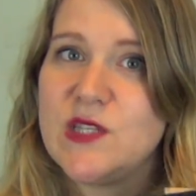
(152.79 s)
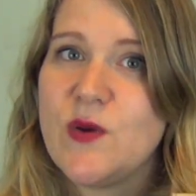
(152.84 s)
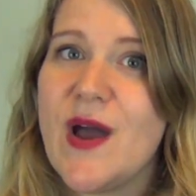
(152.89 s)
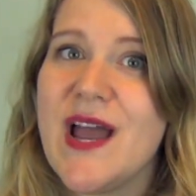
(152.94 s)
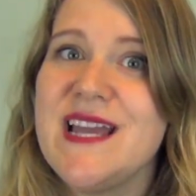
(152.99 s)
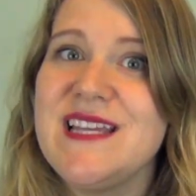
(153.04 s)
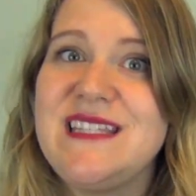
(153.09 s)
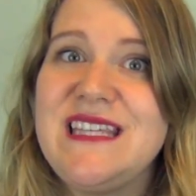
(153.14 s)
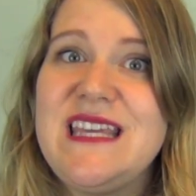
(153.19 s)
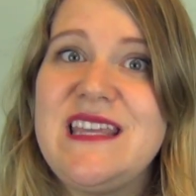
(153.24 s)
So
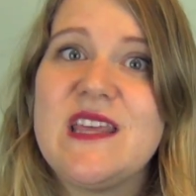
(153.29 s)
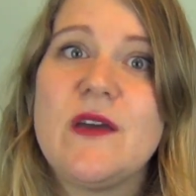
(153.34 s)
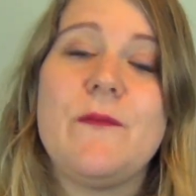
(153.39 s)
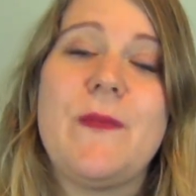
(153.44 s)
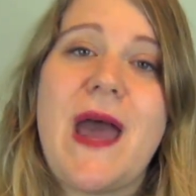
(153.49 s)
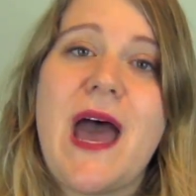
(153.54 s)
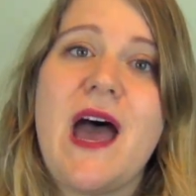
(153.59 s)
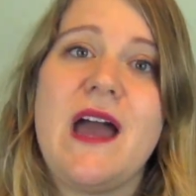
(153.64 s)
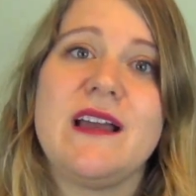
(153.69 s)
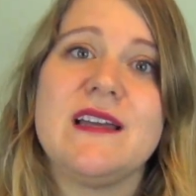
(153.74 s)
I see the
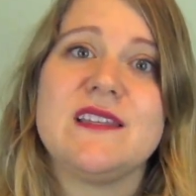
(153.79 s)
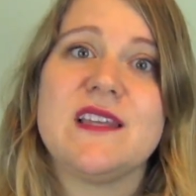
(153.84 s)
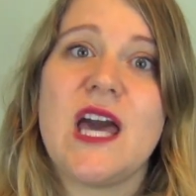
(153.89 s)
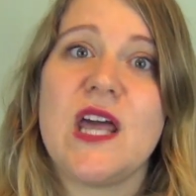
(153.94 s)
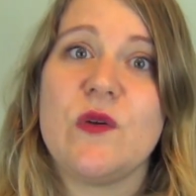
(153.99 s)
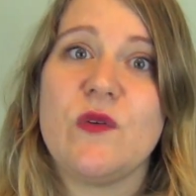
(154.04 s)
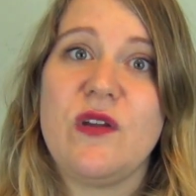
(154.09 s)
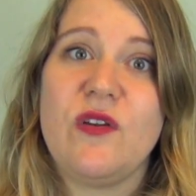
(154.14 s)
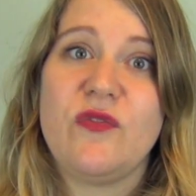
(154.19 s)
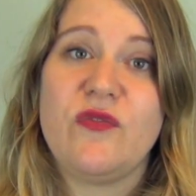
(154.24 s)
bag as
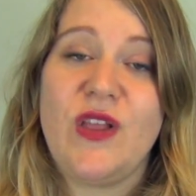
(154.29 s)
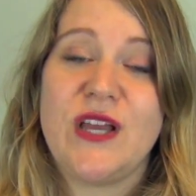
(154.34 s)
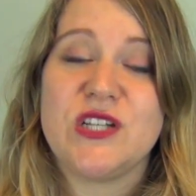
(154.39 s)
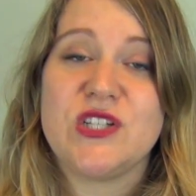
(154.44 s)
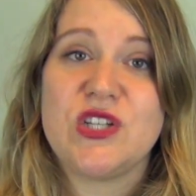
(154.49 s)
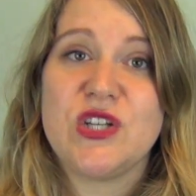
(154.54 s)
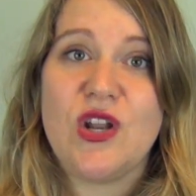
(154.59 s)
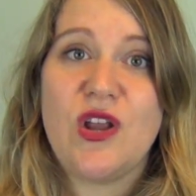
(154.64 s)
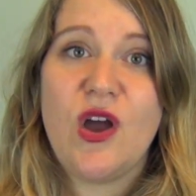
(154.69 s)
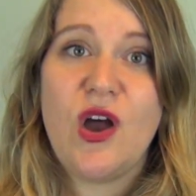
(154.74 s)
kind of a
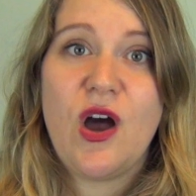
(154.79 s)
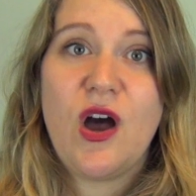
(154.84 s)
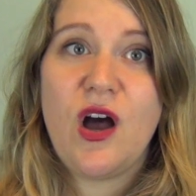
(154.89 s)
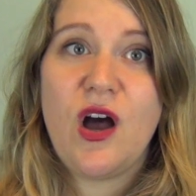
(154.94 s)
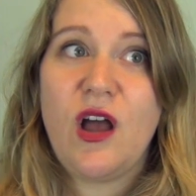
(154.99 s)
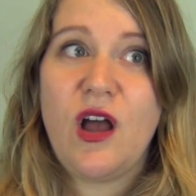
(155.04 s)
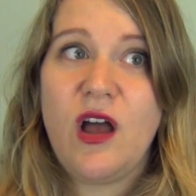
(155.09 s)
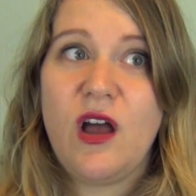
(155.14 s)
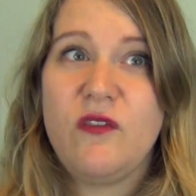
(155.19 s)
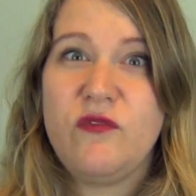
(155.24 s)
reflection
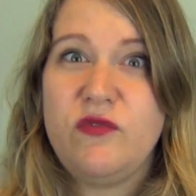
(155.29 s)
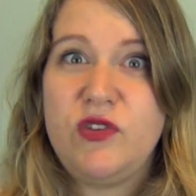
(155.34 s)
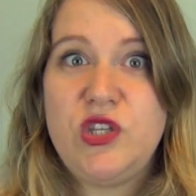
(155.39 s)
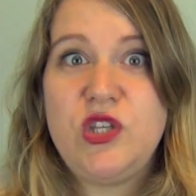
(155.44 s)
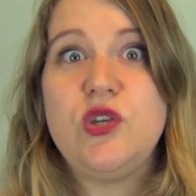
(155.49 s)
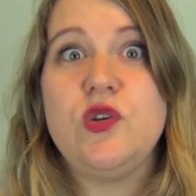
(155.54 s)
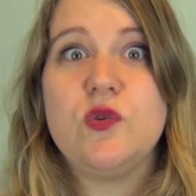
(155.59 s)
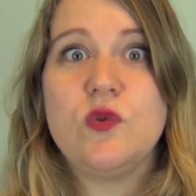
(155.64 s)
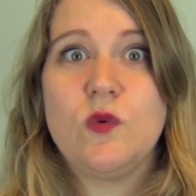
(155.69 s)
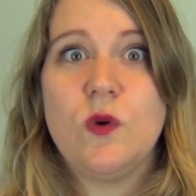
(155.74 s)
of
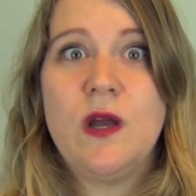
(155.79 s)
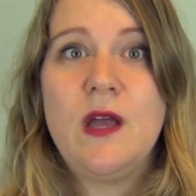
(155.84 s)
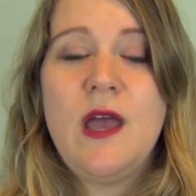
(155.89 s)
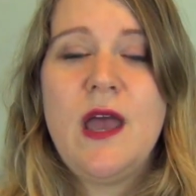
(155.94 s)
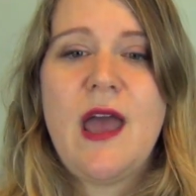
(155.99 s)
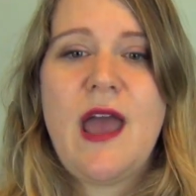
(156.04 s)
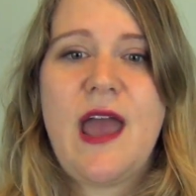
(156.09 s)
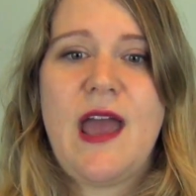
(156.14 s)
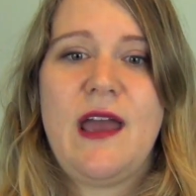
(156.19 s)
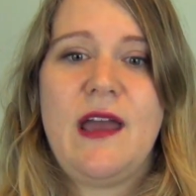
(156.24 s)
you
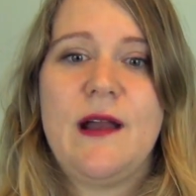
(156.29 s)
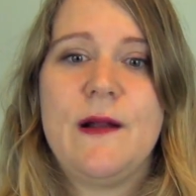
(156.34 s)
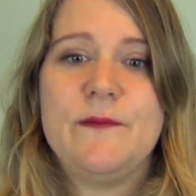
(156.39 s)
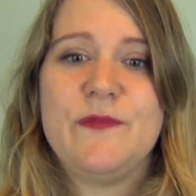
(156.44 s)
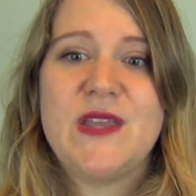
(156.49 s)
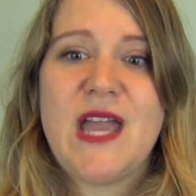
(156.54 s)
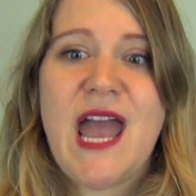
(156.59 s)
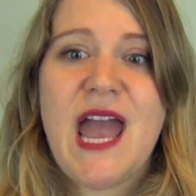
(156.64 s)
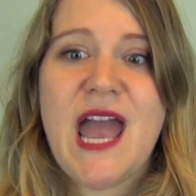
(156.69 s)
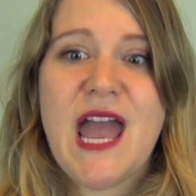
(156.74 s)

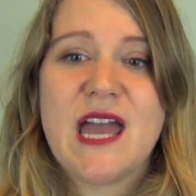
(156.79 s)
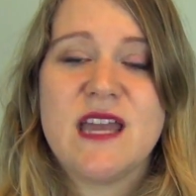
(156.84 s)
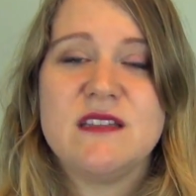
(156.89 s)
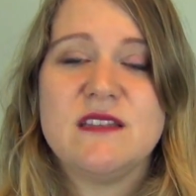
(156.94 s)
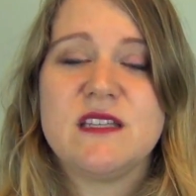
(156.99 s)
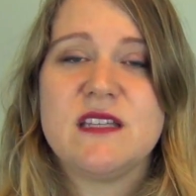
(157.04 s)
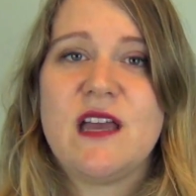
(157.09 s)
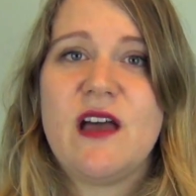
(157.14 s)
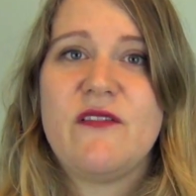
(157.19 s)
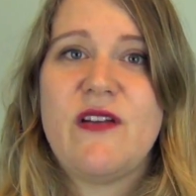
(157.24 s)
um,
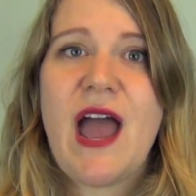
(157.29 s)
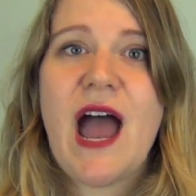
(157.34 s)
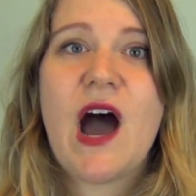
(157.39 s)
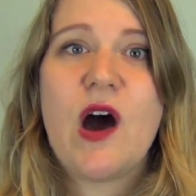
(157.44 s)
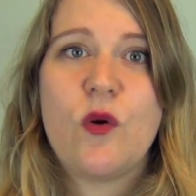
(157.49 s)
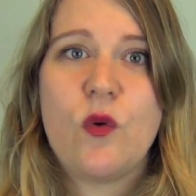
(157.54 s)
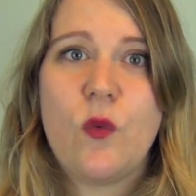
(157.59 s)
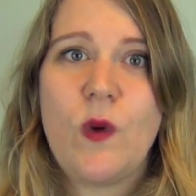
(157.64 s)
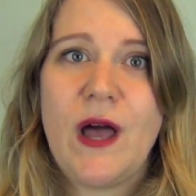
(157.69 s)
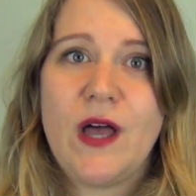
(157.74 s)
and of
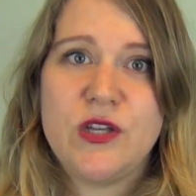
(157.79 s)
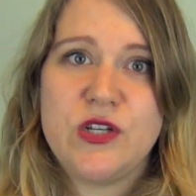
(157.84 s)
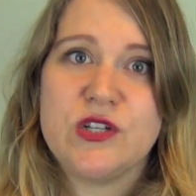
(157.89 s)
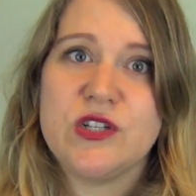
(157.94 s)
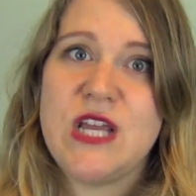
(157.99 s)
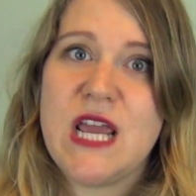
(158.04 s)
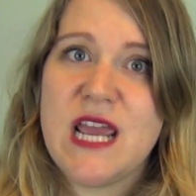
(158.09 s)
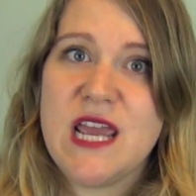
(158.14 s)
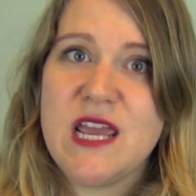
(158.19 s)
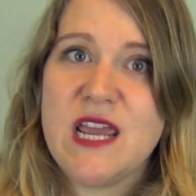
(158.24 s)
how well
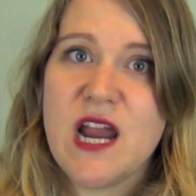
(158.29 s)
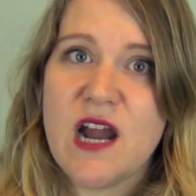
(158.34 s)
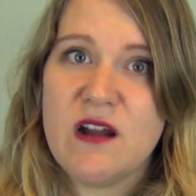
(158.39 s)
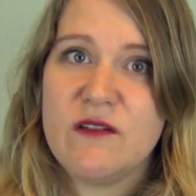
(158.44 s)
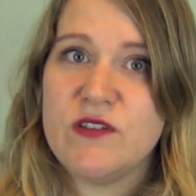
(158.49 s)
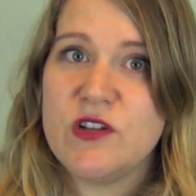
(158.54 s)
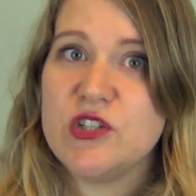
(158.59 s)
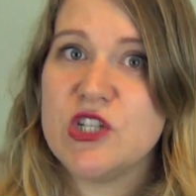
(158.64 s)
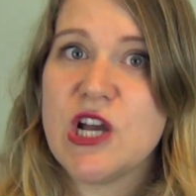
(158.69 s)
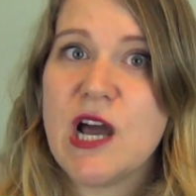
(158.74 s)
you're taking care
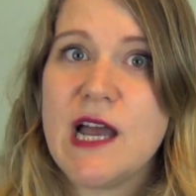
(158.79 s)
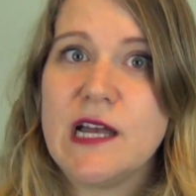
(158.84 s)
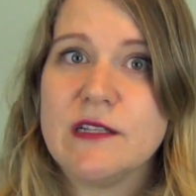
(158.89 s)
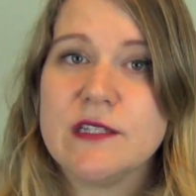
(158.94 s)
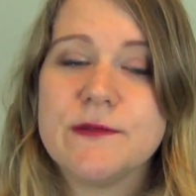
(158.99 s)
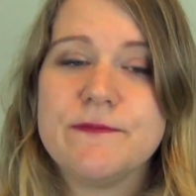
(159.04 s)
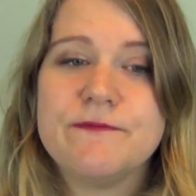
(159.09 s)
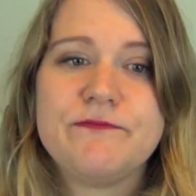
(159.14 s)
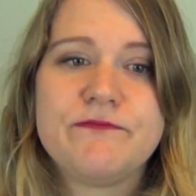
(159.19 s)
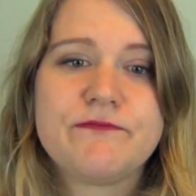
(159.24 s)
of their
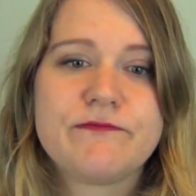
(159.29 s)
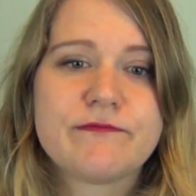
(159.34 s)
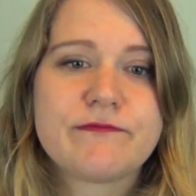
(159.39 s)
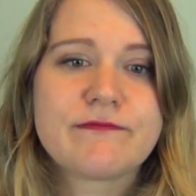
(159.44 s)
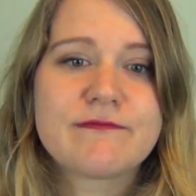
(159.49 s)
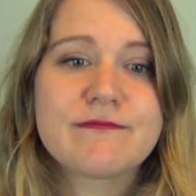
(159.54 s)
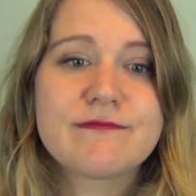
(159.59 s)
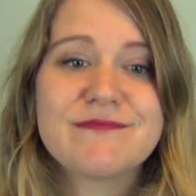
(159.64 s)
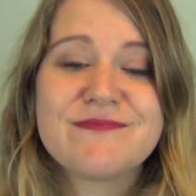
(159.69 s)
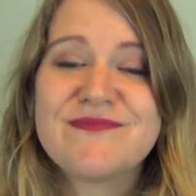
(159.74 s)
child
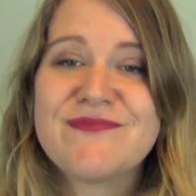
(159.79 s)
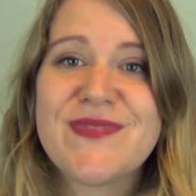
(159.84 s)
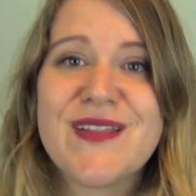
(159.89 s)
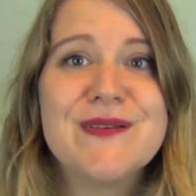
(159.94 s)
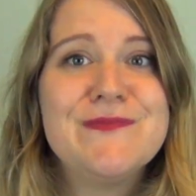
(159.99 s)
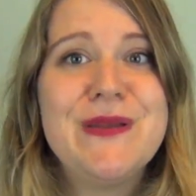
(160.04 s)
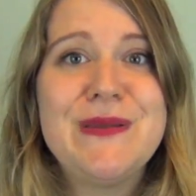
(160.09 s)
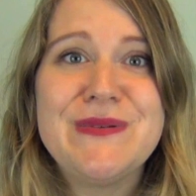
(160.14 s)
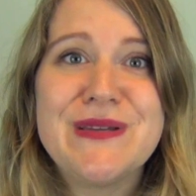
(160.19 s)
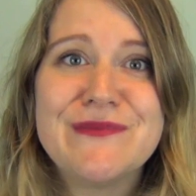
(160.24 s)

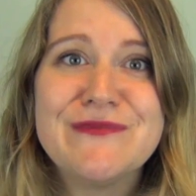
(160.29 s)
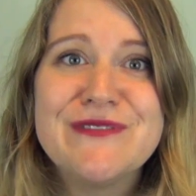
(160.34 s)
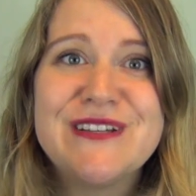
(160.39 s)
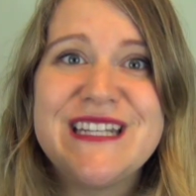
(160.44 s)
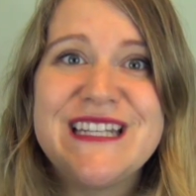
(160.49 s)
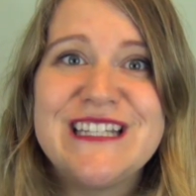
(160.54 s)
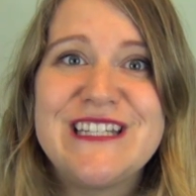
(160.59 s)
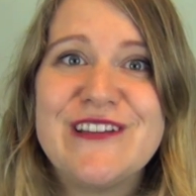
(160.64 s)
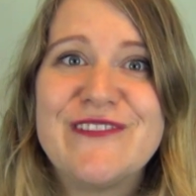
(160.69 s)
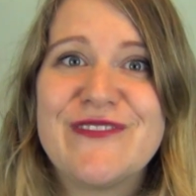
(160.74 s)
maybe I'm
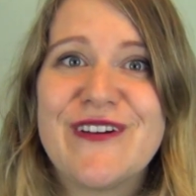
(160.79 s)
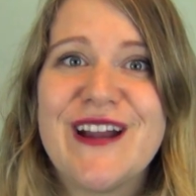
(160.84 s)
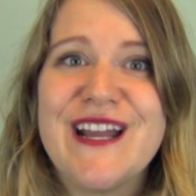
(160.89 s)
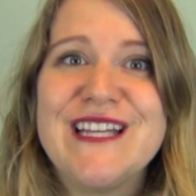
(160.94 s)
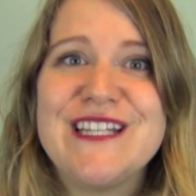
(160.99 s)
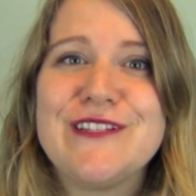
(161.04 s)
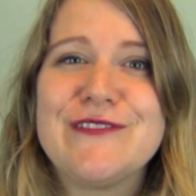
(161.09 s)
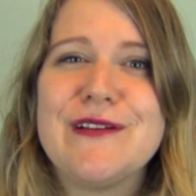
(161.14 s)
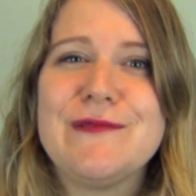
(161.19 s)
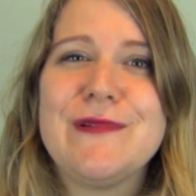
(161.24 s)
reading too far
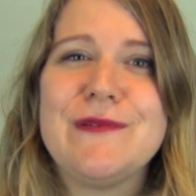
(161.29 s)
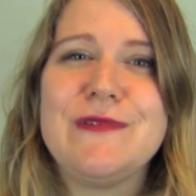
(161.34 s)
into it.